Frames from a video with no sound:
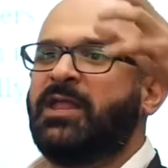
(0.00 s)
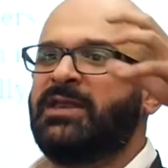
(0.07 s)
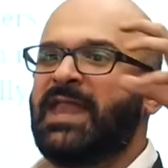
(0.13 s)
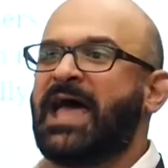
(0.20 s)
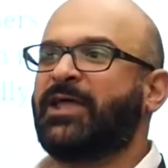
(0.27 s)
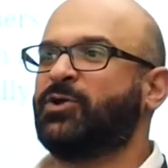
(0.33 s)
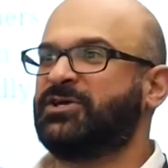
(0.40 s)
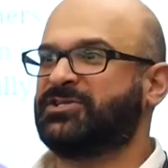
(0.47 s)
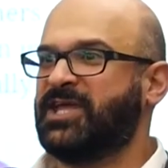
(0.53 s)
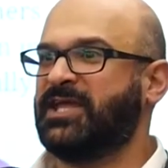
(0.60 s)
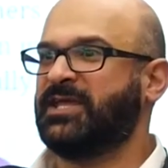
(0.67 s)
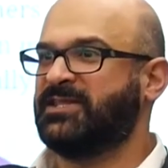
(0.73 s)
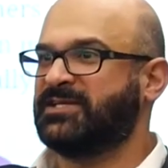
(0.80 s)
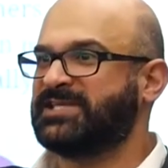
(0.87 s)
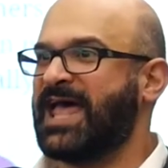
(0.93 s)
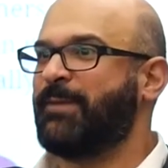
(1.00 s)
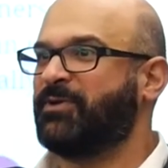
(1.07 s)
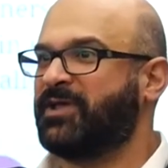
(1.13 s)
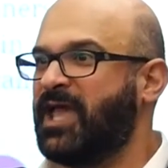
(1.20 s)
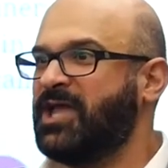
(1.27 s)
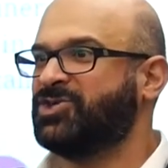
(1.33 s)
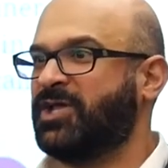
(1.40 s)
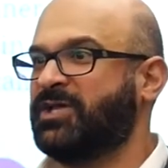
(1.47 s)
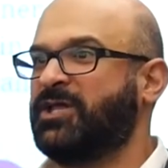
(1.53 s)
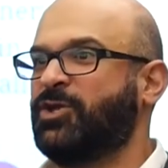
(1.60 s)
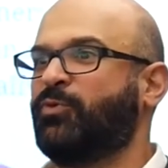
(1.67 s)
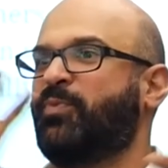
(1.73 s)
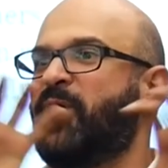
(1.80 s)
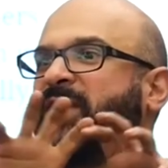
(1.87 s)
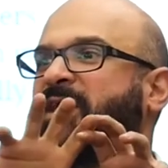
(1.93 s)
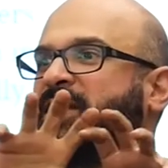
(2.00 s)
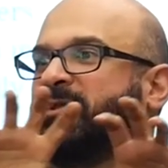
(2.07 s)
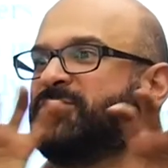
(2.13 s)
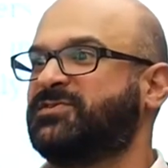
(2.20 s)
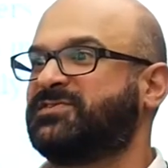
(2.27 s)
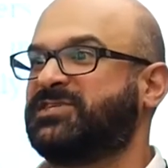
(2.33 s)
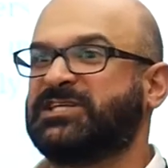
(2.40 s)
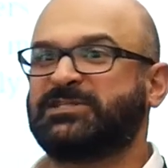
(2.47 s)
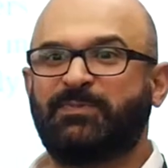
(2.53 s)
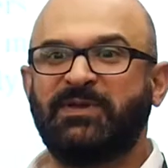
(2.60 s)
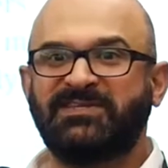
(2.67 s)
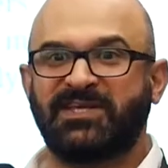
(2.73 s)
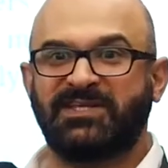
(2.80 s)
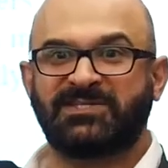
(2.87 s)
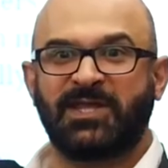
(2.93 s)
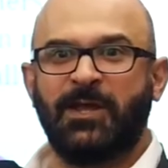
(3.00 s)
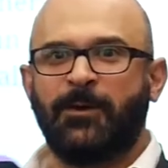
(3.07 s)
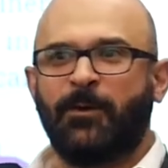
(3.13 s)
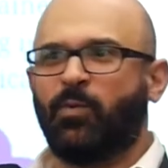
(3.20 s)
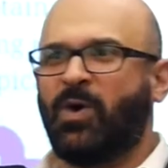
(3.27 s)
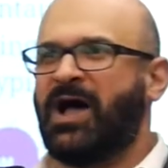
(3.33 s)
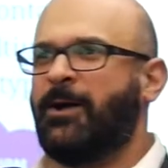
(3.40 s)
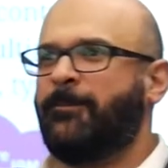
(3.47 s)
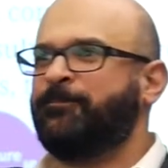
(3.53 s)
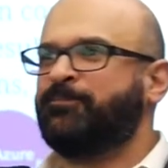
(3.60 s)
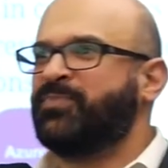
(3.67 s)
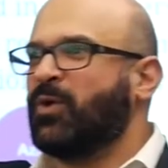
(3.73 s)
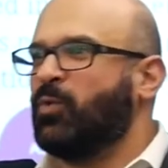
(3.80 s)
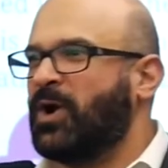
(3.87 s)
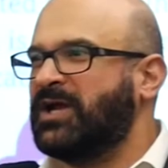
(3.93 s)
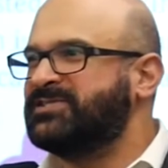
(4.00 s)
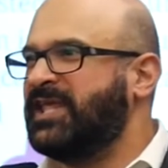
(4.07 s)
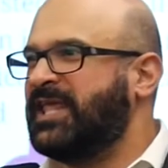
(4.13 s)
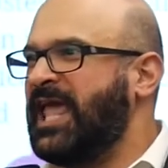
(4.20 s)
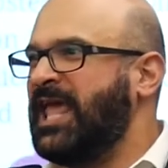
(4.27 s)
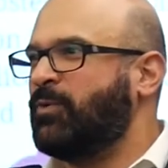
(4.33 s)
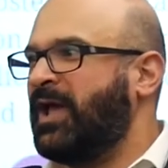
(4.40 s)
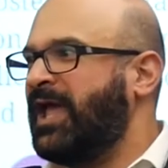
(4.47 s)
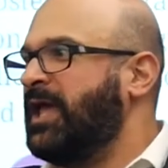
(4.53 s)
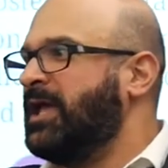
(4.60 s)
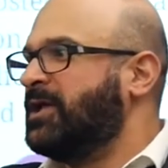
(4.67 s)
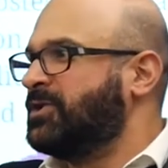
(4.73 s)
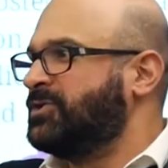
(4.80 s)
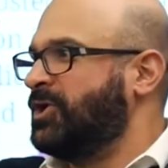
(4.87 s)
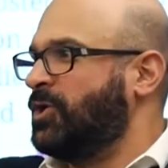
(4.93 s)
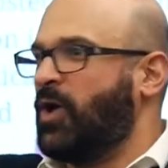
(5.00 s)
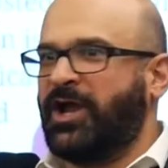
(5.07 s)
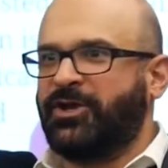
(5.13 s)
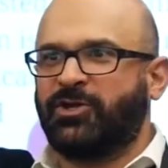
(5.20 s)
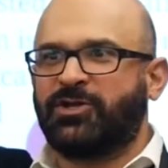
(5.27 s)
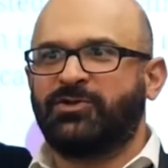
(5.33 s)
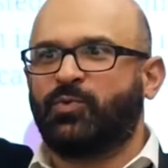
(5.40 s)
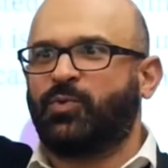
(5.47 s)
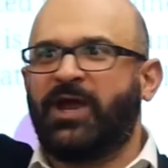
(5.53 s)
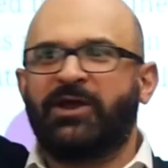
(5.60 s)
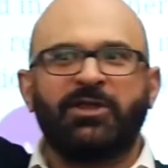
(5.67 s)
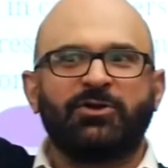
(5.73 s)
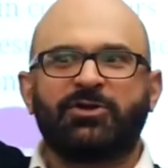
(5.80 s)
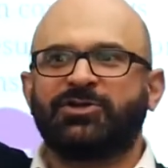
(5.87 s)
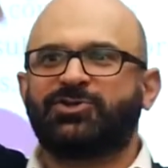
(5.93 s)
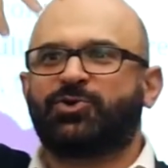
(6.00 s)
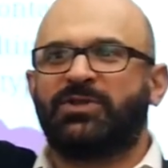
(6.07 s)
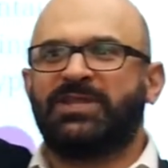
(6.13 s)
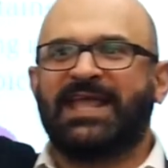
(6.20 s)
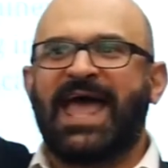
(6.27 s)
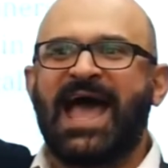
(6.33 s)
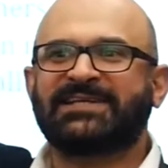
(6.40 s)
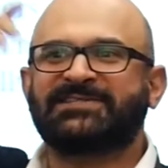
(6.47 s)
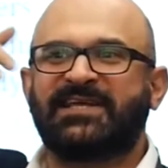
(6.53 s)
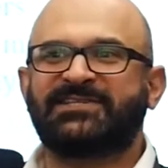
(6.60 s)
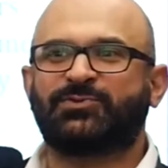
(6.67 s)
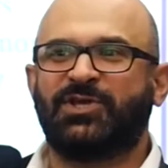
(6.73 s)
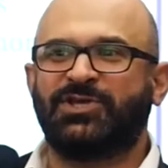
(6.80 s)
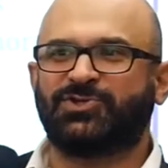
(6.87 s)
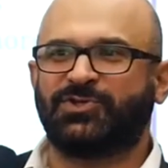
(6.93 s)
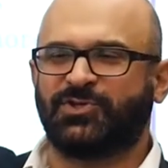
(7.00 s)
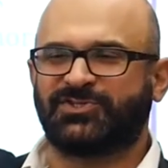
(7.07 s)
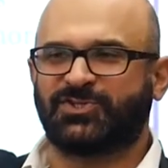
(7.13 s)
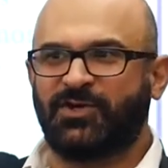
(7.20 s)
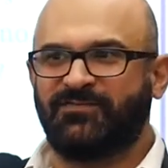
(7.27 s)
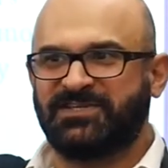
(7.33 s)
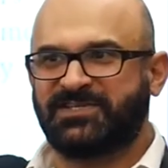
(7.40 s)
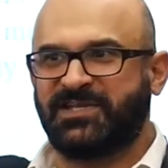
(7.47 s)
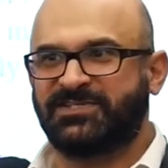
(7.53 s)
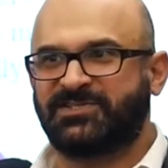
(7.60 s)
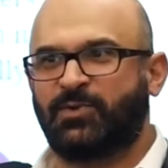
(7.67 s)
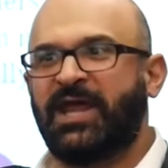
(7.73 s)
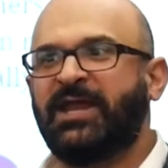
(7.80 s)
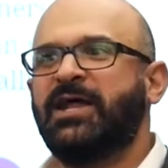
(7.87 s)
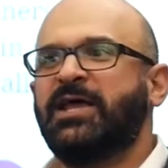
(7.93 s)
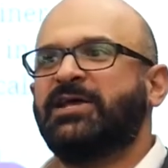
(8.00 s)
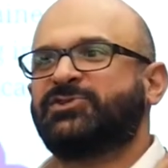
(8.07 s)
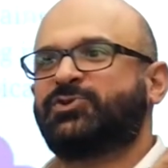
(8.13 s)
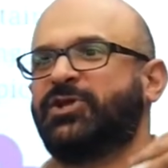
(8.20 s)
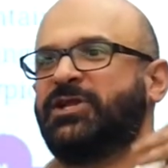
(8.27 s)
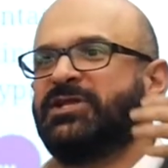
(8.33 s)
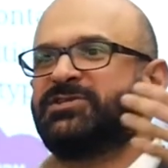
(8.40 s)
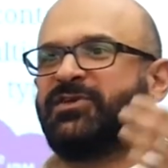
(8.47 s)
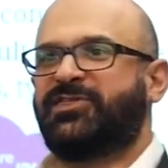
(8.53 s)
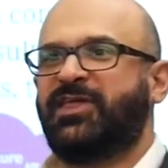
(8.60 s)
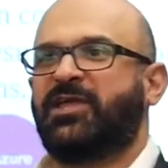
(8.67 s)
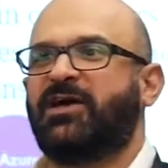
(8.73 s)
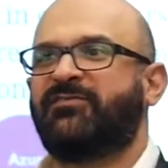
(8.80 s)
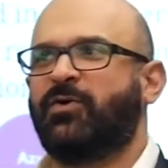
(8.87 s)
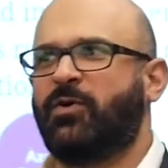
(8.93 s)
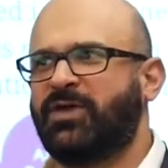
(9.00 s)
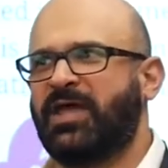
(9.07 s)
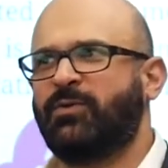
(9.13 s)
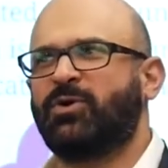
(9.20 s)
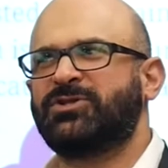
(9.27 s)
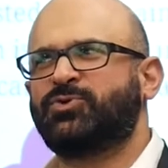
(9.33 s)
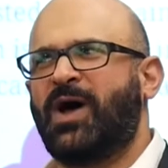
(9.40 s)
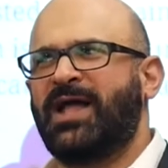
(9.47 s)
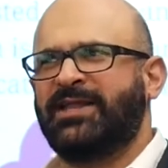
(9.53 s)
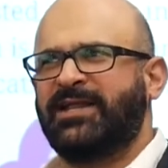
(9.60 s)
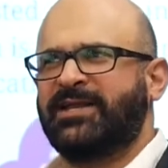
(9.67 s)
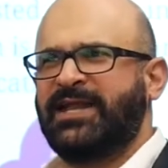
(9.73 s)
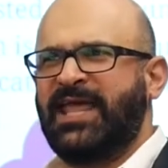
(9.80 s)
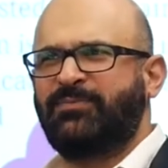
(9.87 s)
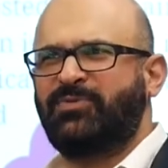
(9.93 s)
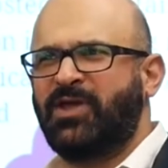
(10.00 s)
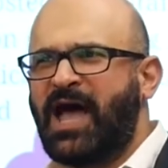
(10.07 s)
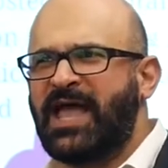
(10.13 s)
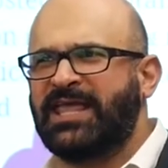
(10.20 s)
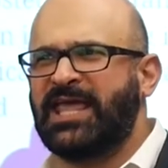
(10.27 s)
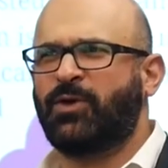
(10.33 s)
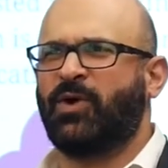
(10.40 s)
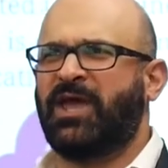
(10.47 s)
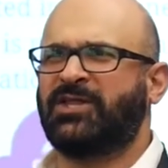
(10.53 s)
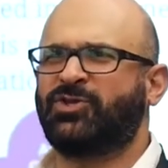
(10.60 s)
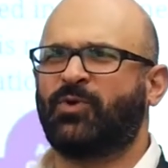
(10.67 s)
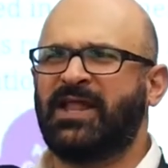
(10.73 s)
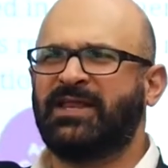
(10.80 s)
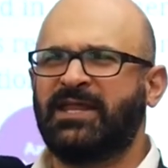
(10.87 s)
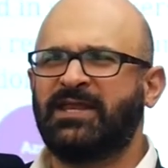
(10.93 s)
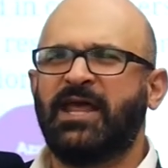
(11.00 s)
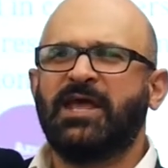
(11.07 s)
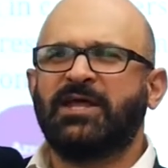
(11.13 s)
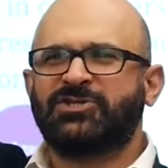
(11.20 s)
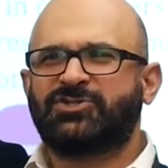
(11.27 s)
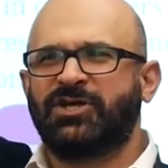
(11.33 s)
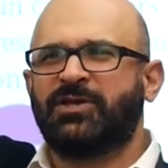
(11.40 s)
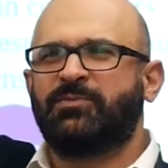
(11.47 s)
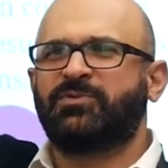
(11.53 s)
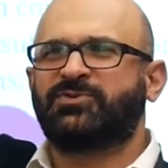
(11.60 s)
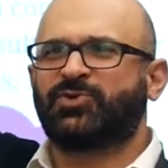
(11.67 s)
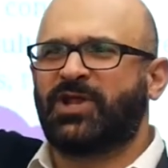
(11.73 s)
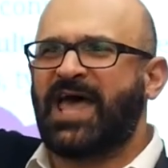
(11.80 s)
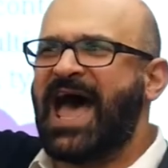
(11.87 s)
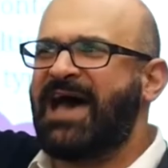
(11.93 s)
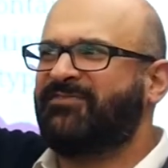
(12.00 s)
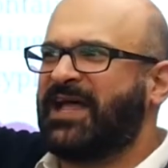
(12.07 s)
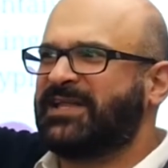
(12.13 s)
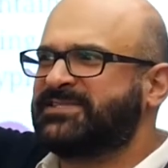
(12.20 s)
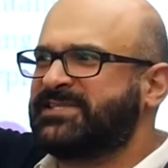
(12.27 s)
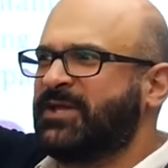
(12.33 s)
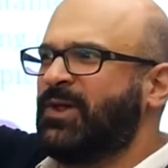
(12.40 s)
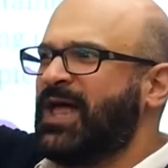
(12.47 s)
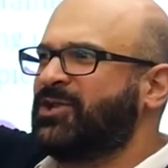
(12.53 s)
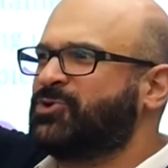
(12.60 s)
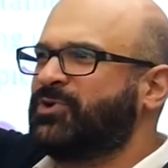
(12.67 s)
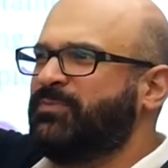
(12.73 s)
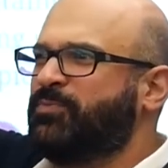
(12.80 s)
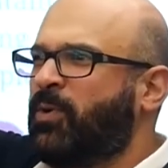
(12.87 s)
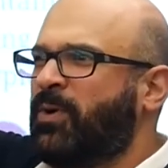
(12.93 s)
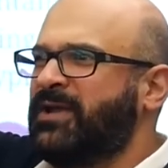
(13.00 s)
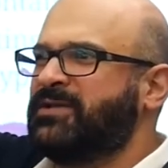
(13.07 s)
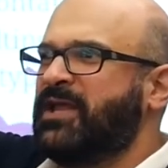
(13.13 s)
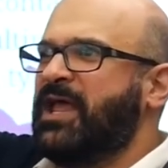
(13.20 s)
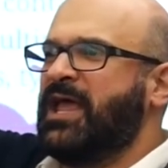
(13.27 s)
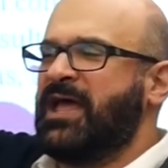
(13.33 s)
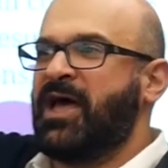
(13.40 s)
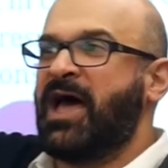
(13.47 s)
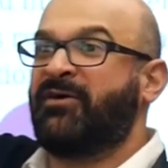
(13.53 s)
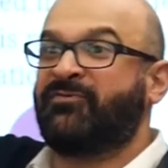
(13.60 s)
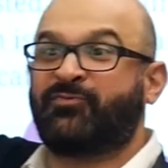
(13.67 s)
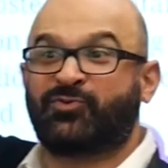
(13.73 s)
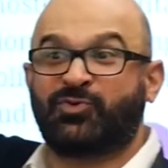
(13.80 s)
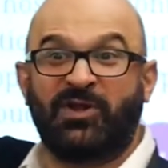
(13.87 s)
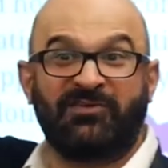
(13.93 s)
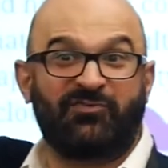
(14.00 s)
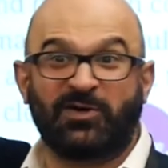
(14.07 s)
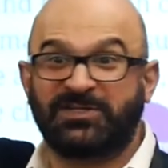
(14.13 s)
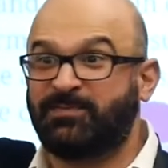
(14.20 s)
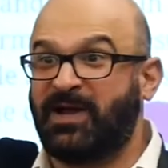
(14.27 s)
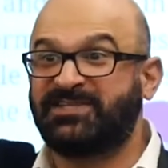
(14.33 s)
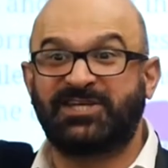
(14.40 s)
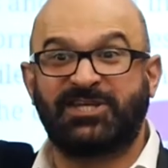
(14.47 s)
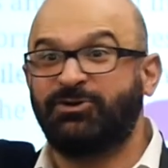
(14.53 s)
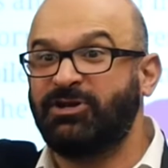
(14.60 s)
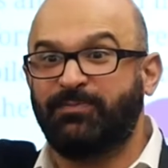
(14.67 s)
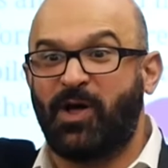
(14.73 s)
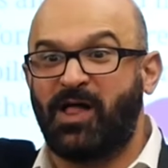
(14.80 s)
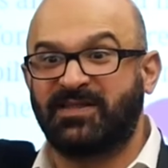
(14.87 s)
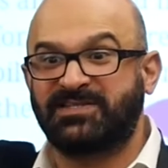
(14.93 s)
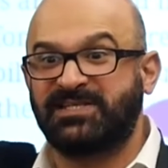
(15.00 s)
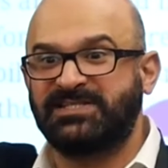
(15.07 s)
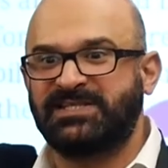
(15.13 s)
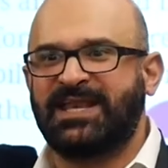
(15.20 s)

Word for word: Now you're taking this application and you're breaking it into six pieces. Well, where's the gateway? You know, are you where are you controlling access to each of those services, right? So you need to think of, okay, well, do I need an API gateway? Do I need to sort of have that single entry point uh, to enforce my security policies?